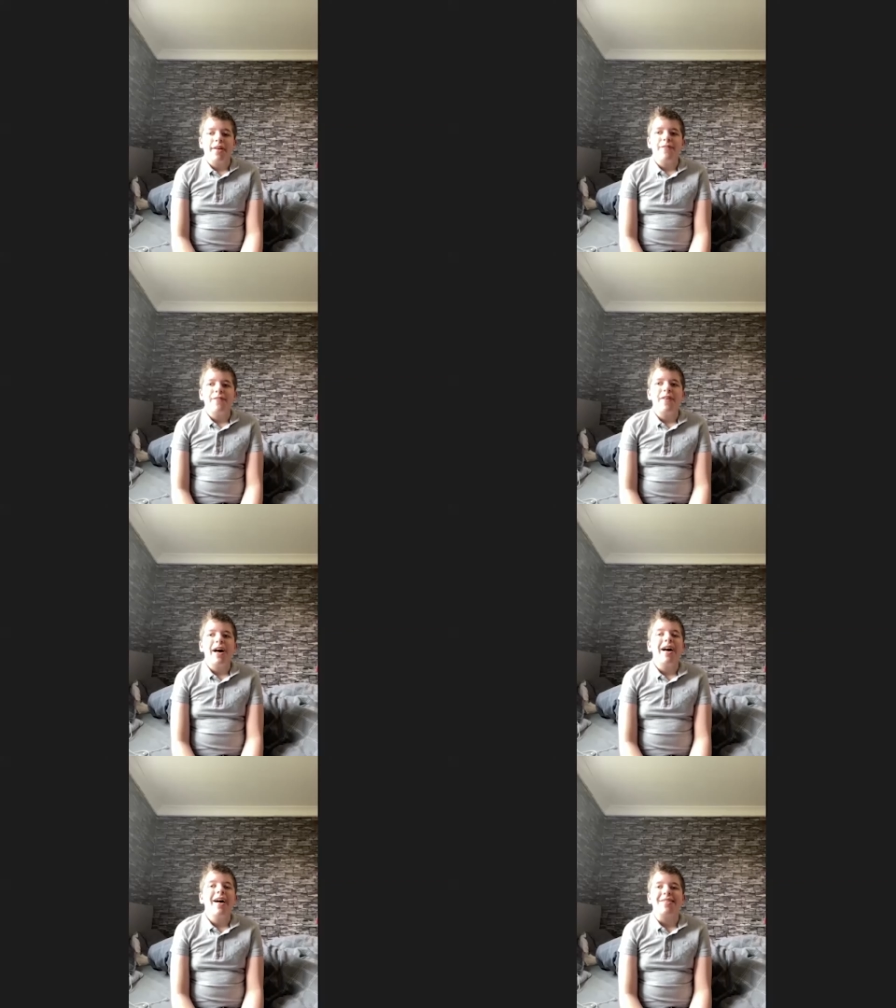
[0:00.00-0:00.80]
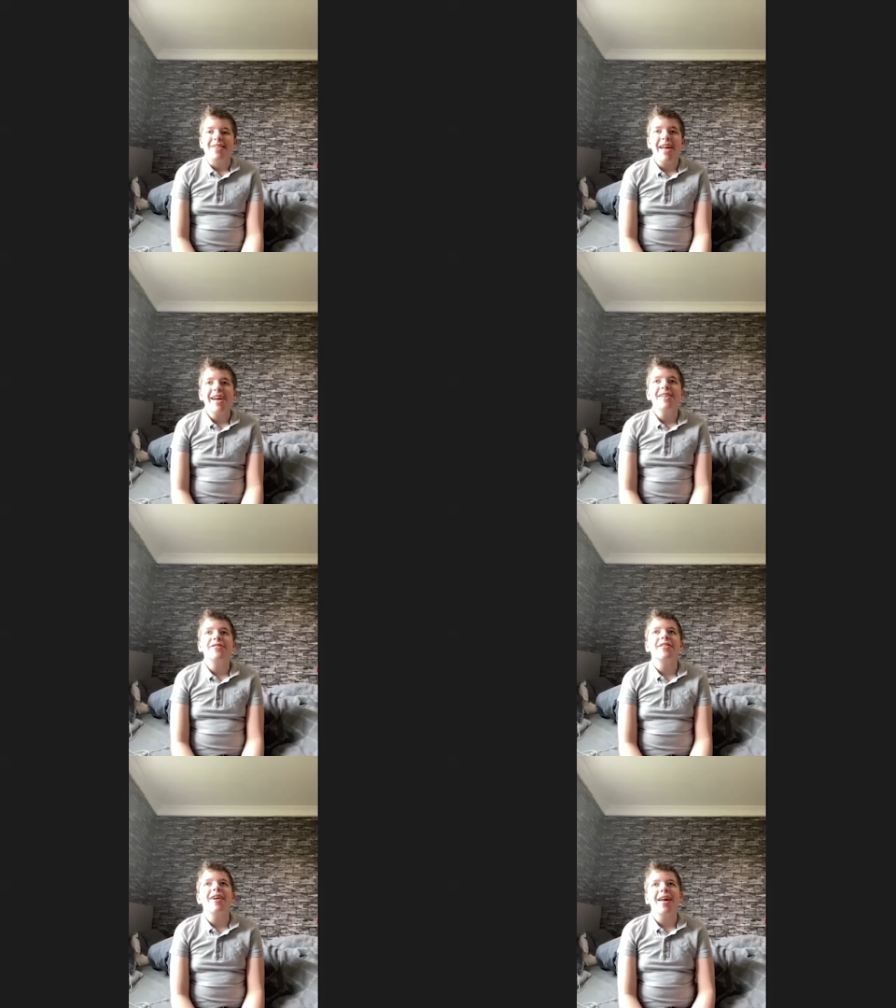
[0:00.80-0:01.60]
the third day of
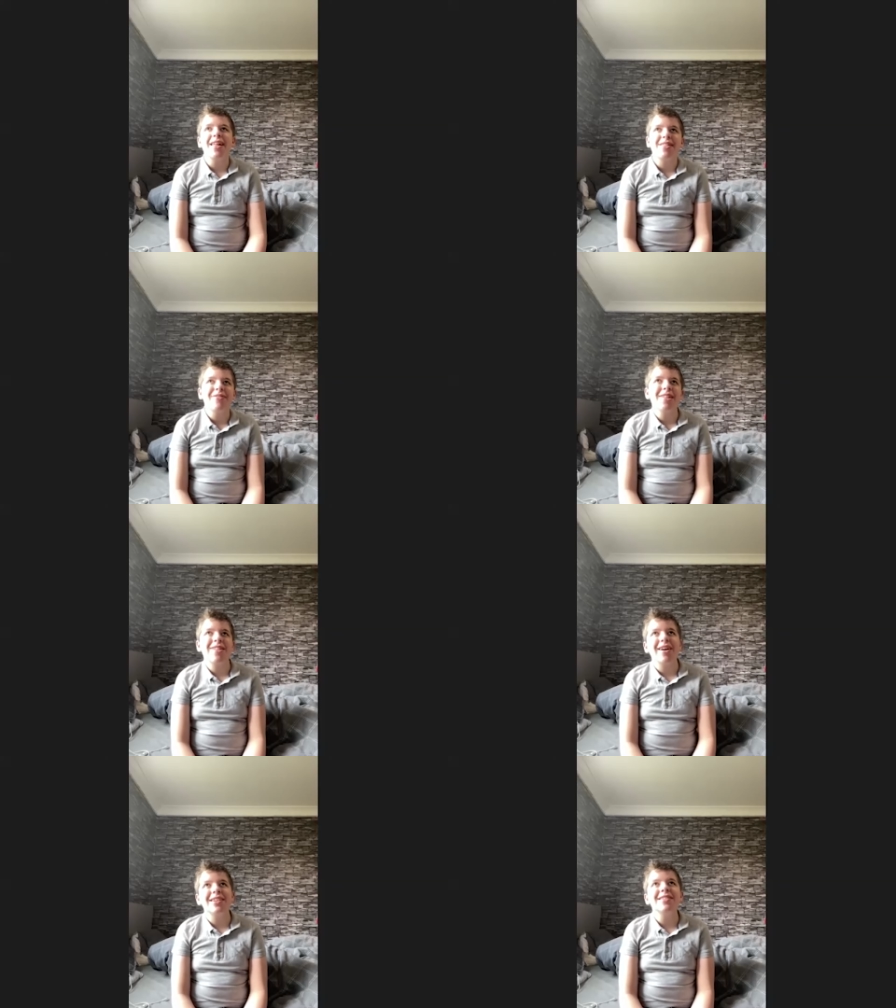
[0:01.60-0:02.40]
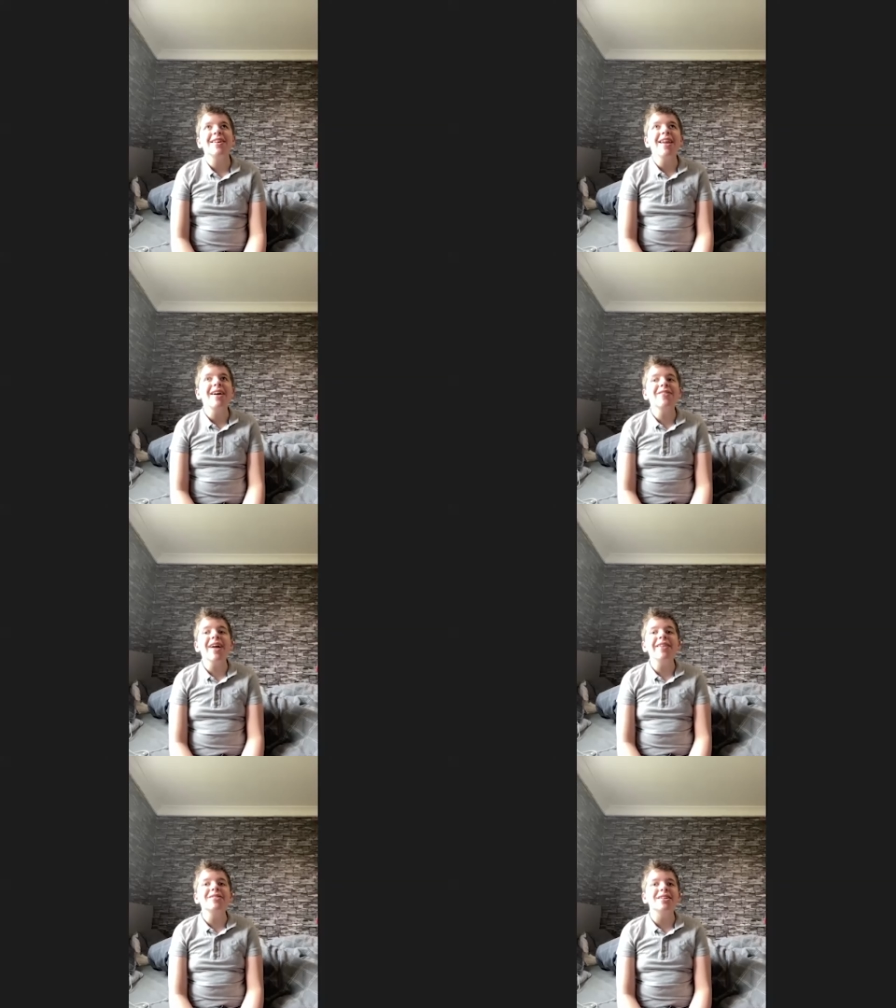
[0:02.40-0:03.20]
Christmas, my true love
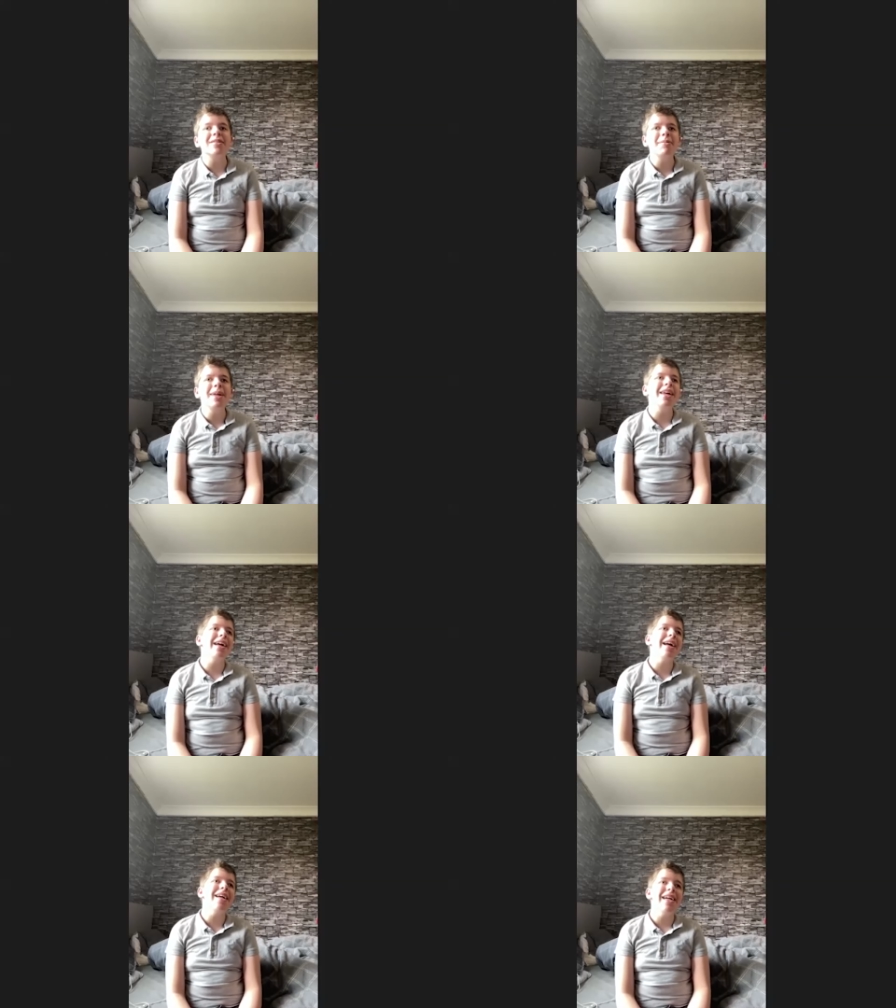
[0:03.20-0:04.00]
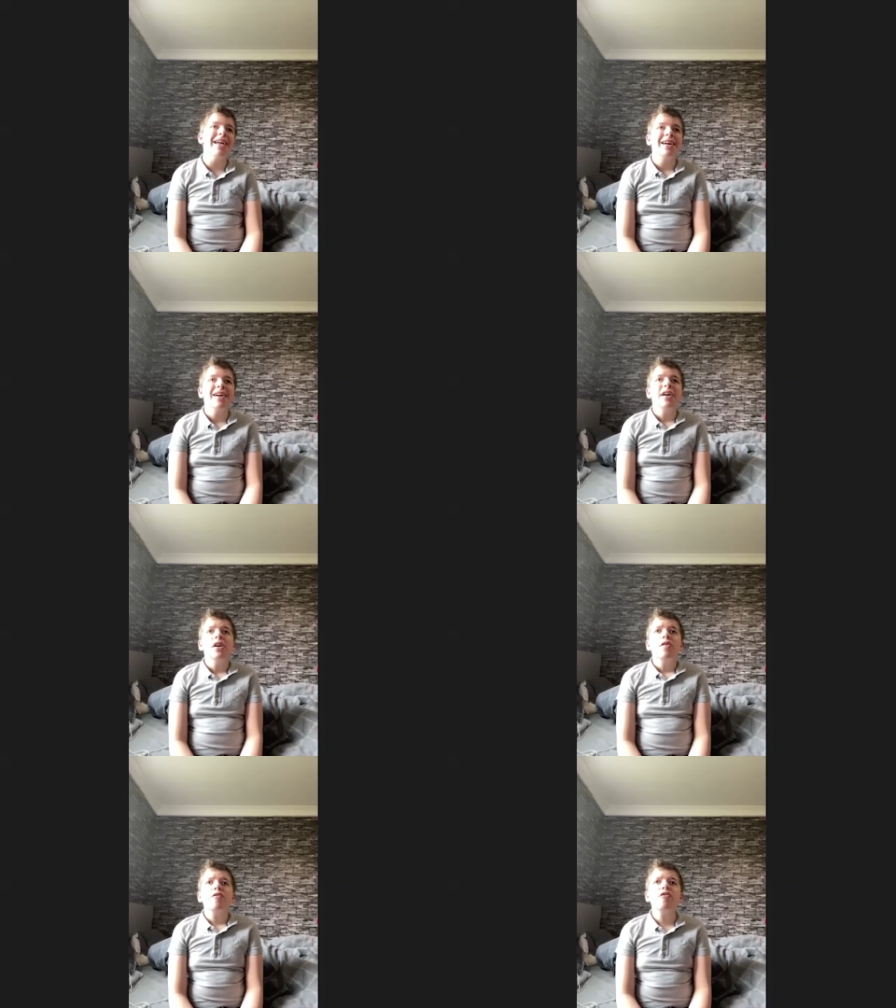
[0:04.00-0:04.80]
gave to me
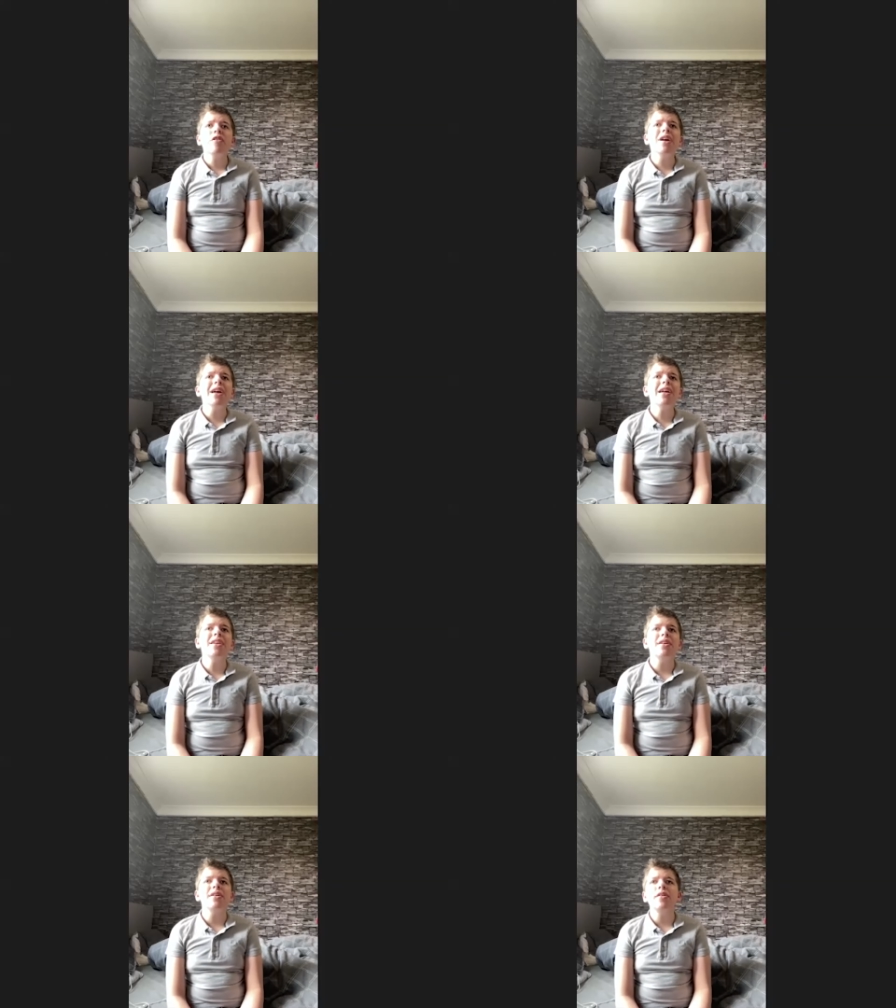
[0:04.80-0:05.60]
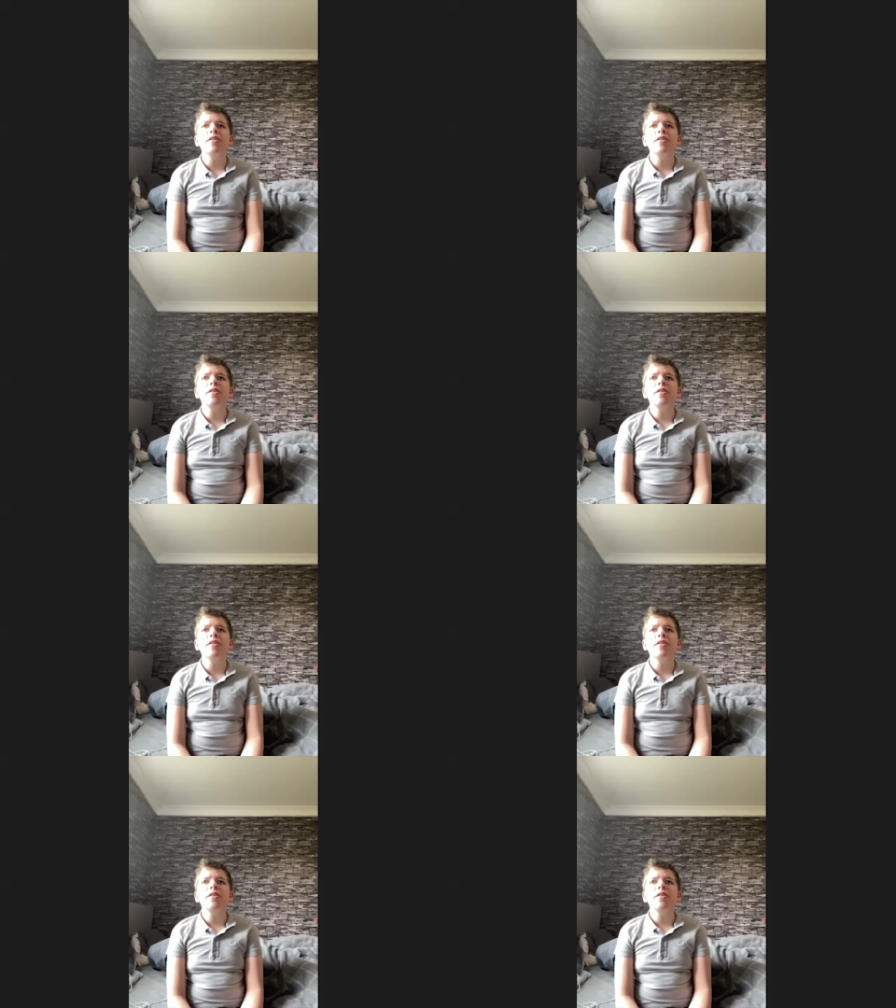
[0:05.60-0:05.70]
Three new